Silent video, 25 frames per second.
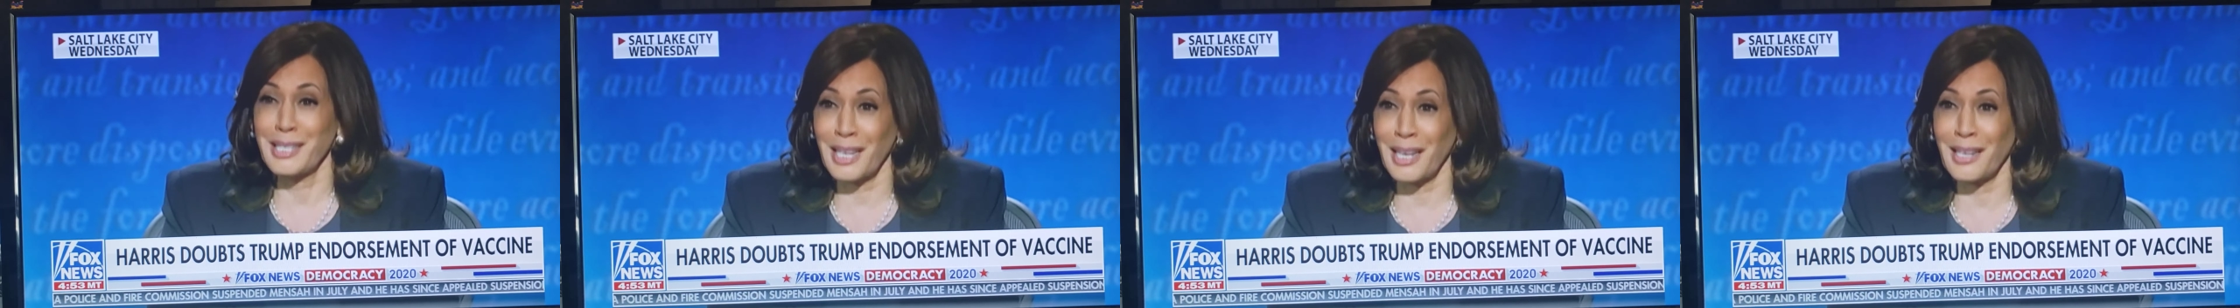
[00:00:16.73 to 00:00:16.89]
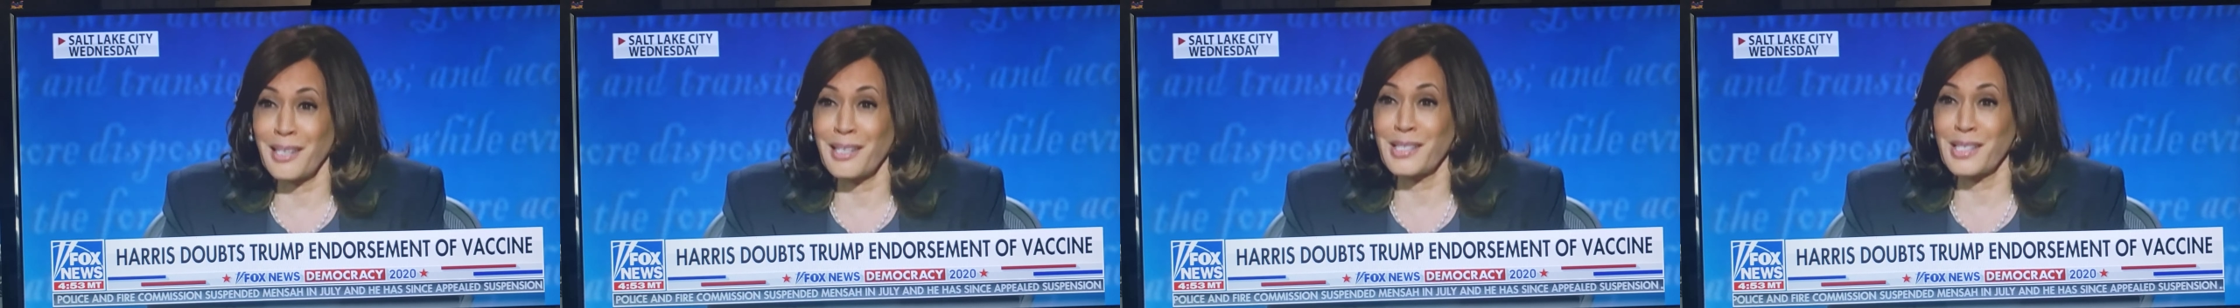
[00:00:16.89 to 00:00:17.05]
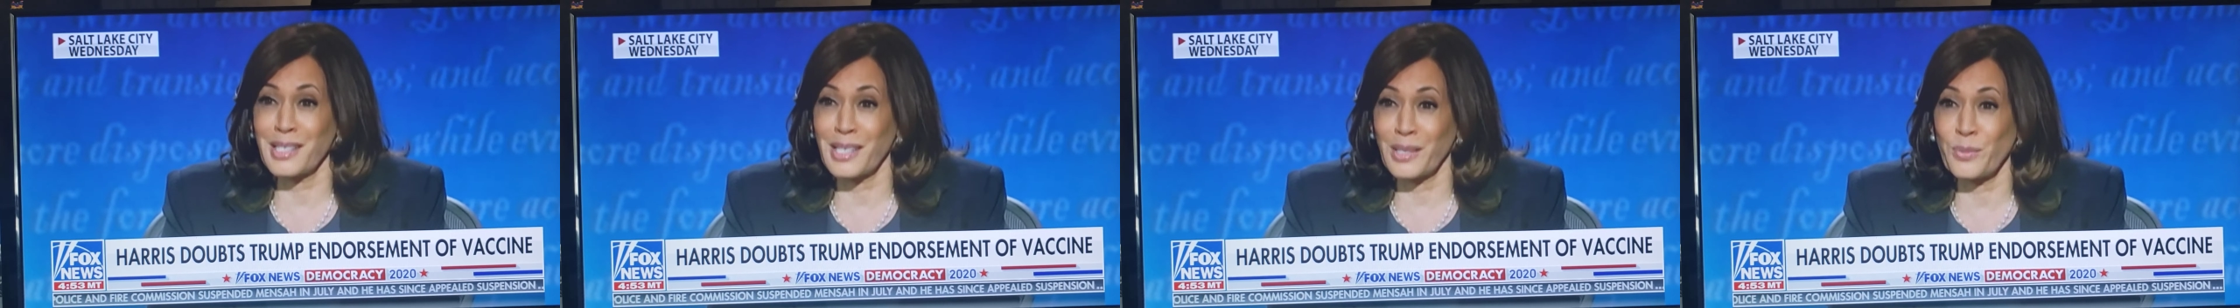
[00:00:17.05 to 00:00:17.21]
tell
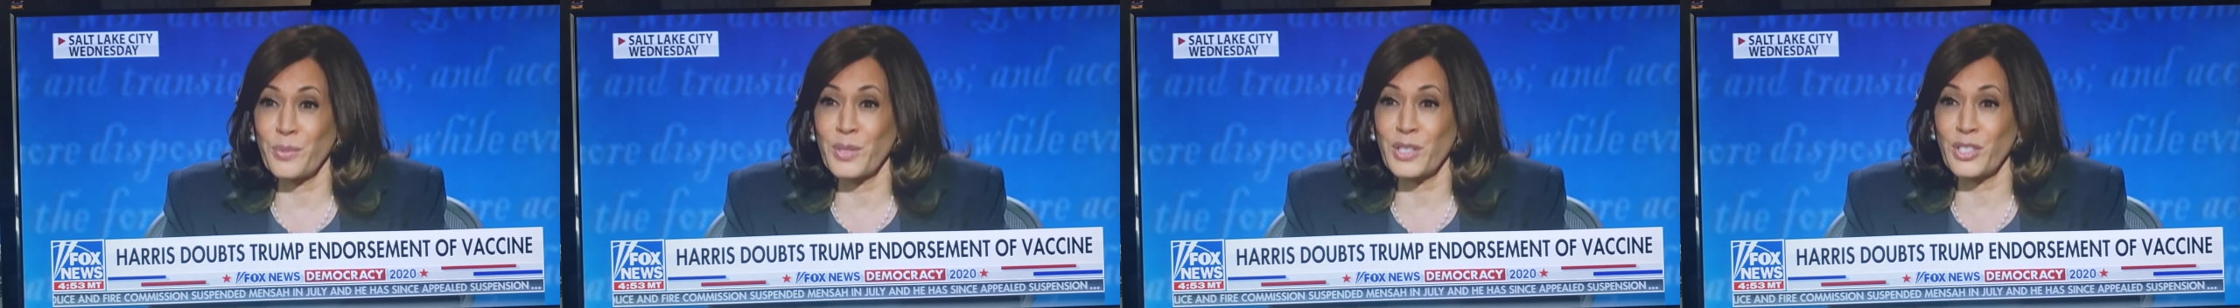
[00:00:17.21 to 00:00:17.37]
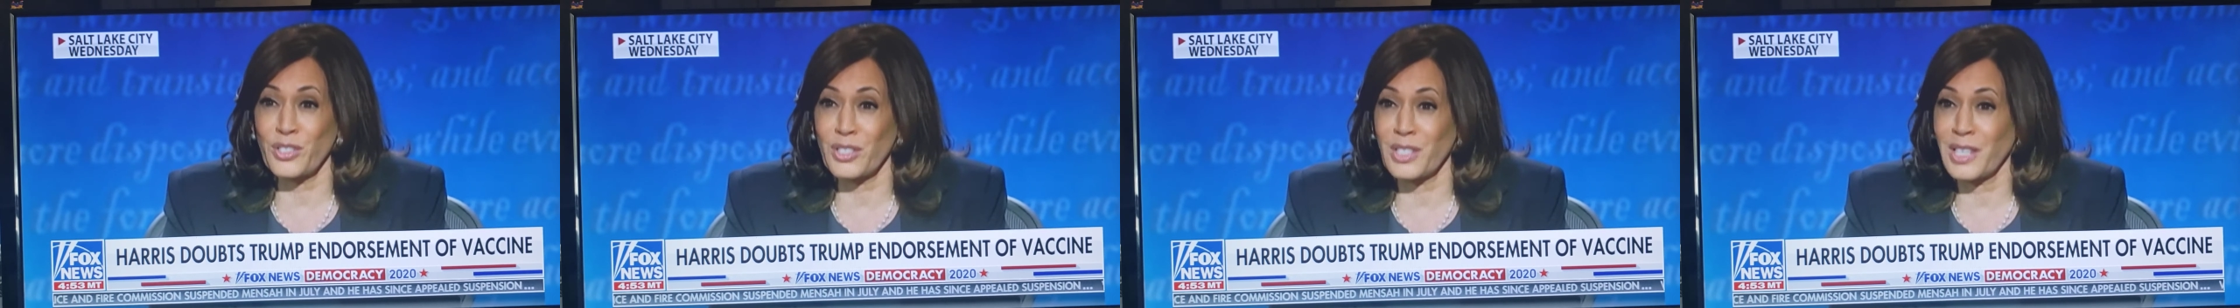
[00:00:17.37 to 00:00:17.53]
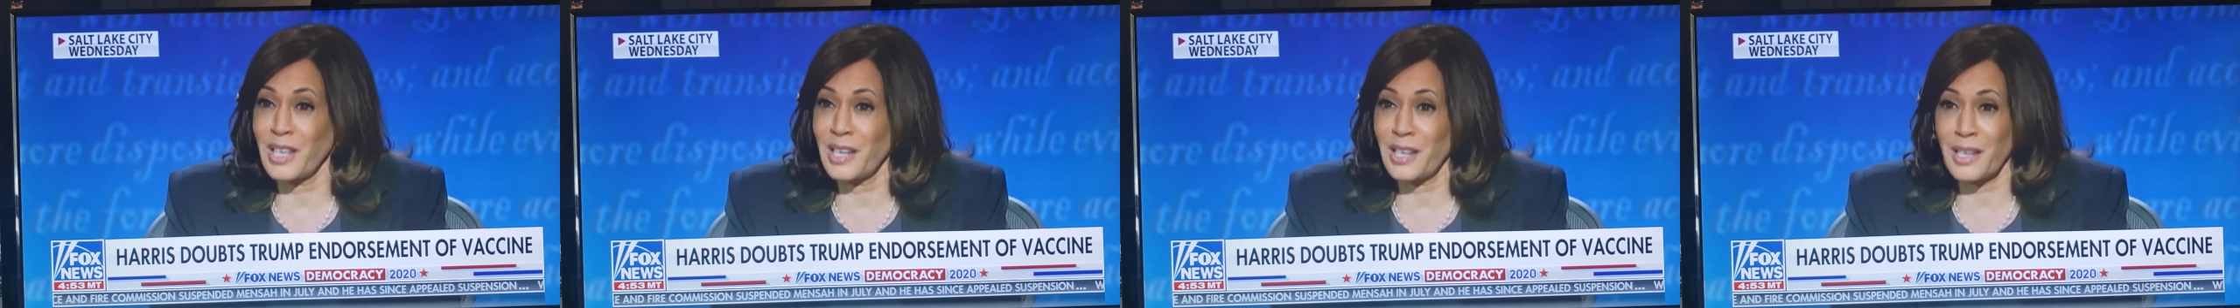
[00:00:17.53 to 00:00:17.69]
us that we
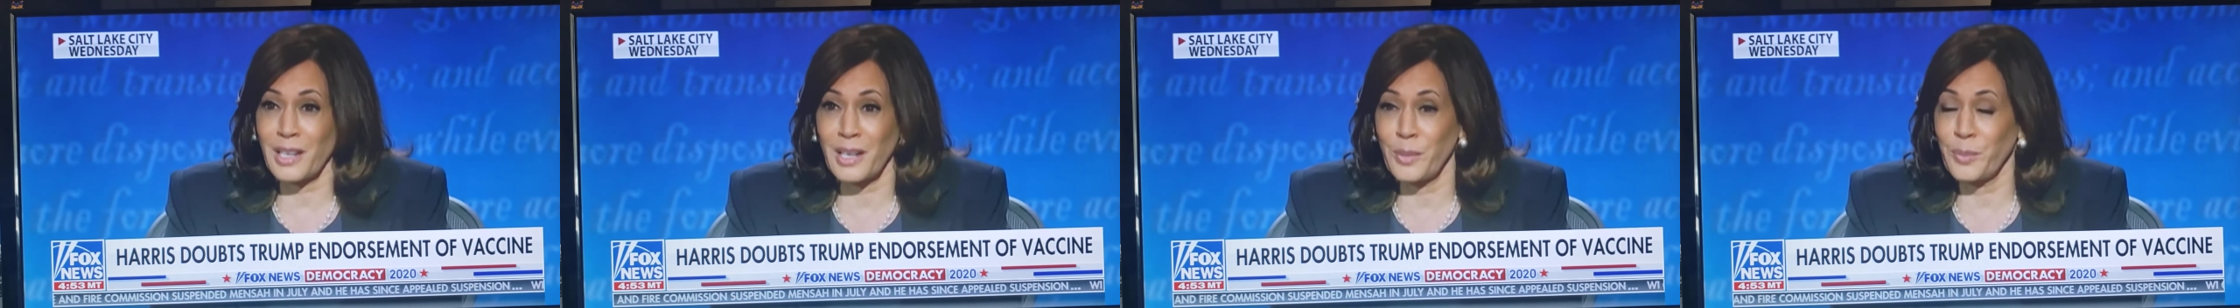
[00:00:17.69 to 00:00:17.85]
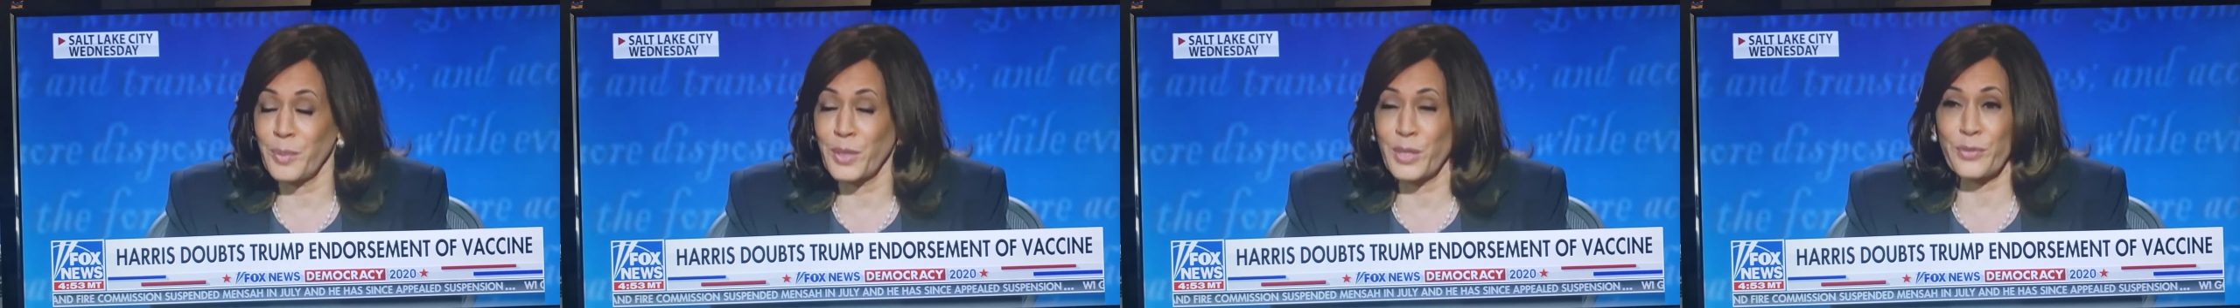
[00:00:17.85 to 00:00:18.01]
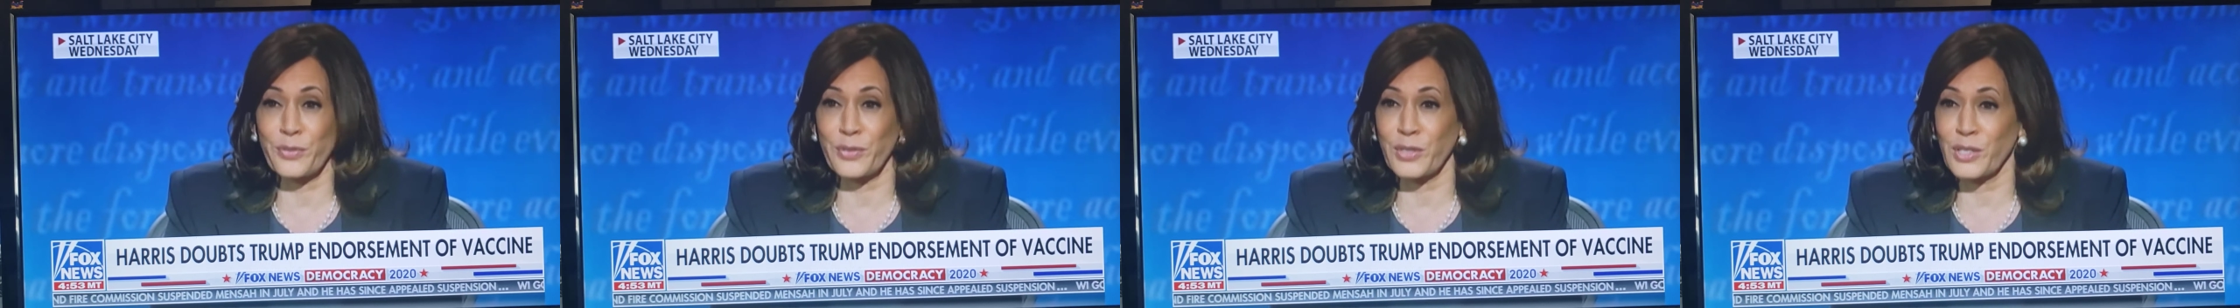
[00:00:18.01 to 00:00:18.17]
should take it, I'll
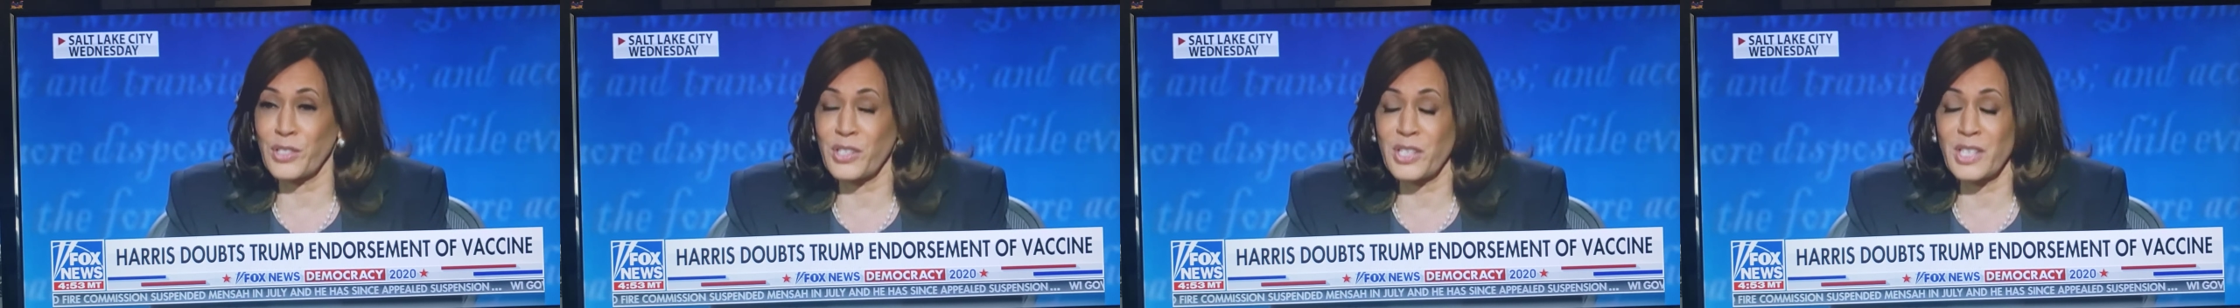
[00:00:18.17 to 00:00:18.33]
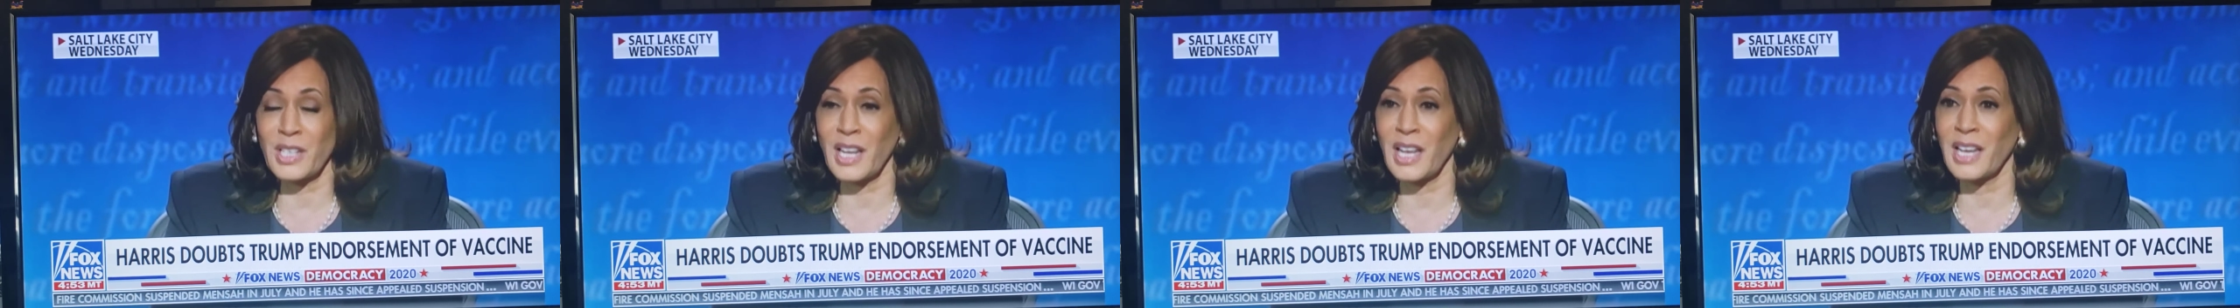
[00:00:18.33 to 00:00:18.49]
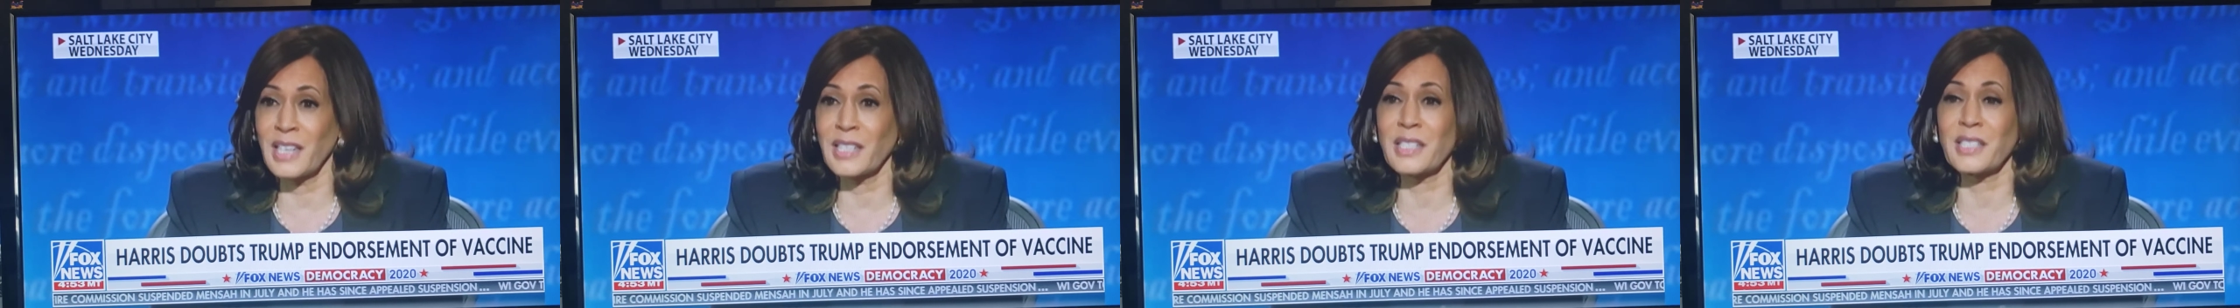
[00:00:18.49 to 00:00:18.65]
be the first in
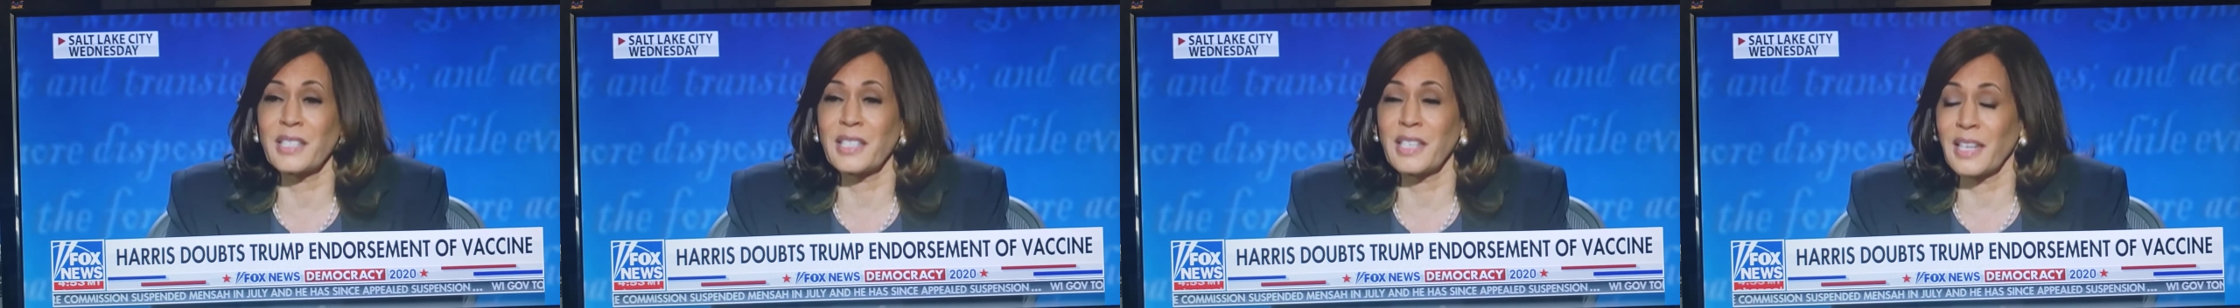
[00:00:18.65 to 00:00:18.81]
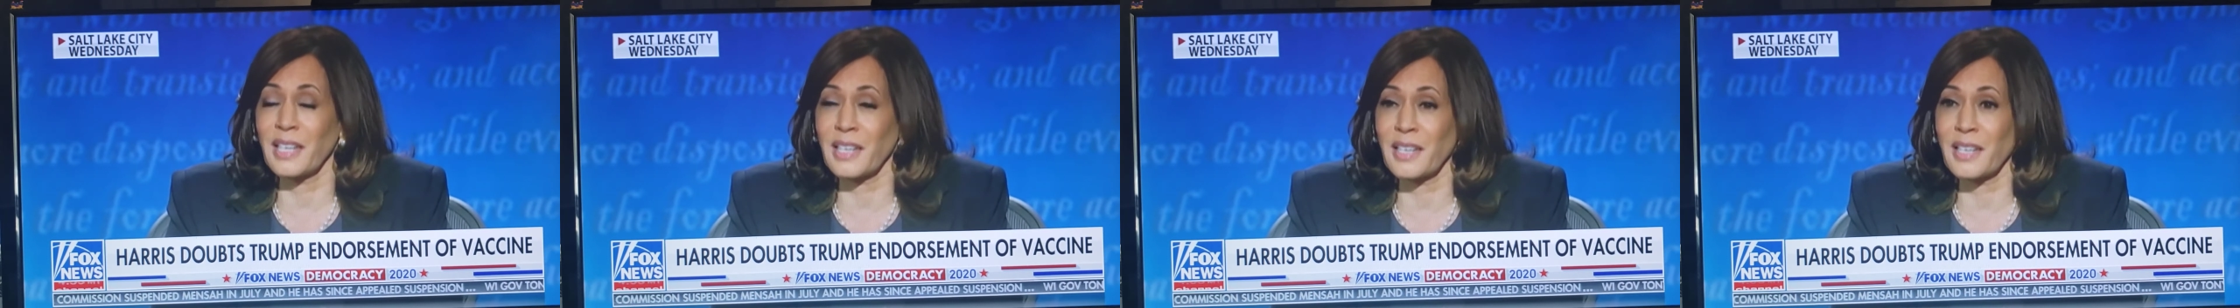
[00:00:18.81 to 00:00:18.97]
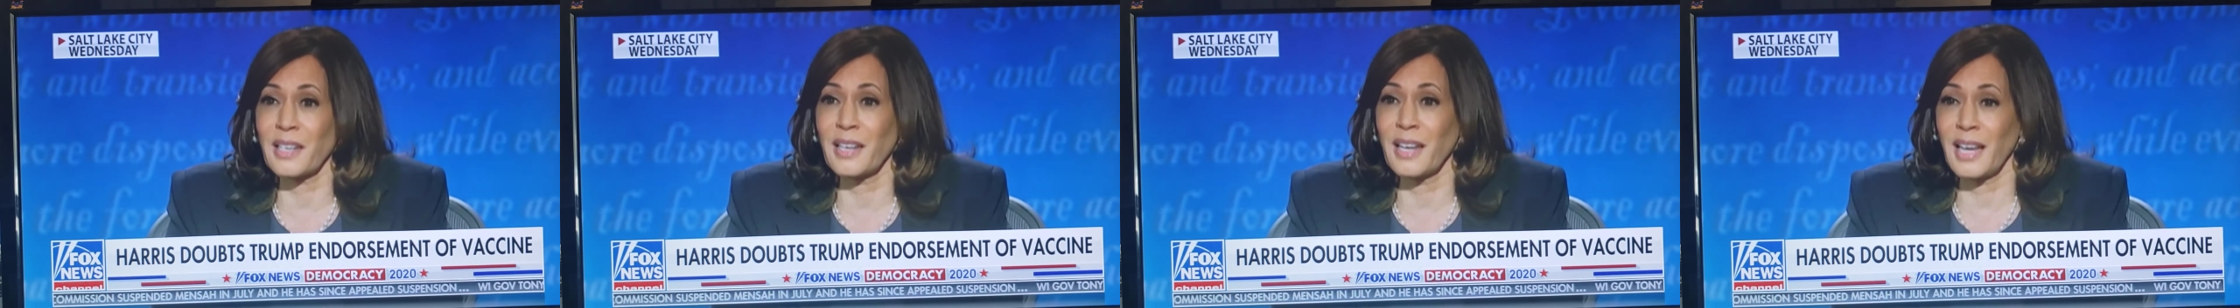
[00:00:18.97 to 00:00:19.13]
line to take it.